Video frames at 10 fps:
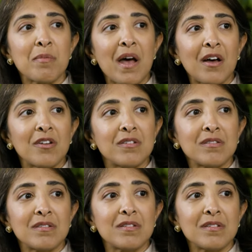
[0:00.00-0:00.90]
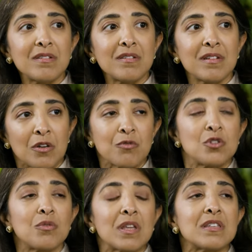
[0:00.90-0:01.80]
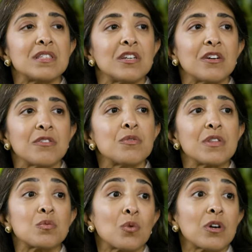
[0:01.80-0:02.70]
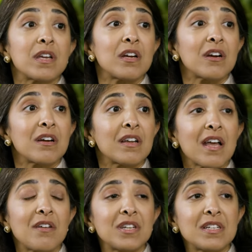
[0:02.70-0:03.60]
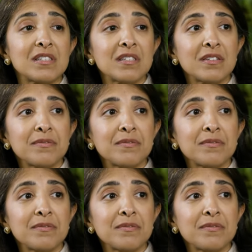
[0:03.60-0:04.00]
about you know, doing this here, doing this work here at Galvanize?